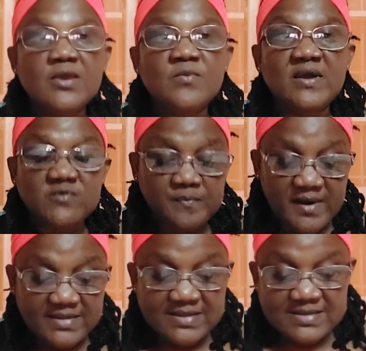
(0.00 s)
We have to
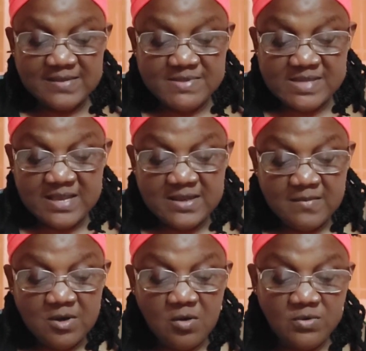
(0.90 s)
practice them, saying
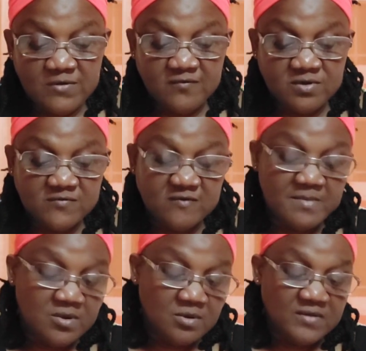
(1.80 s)
them loud in front of a
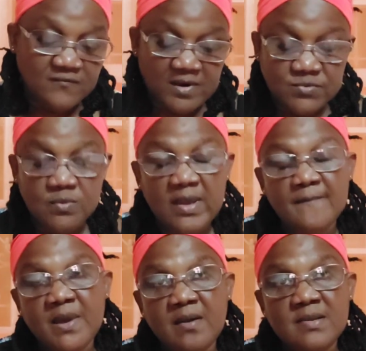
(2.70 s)
mirror if we are too
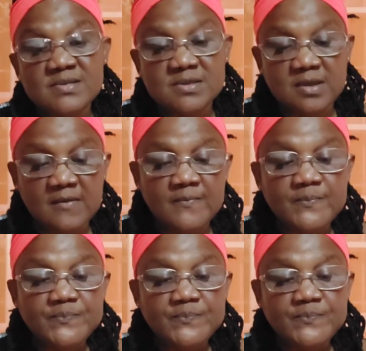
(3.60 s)
embarrassed, yeah?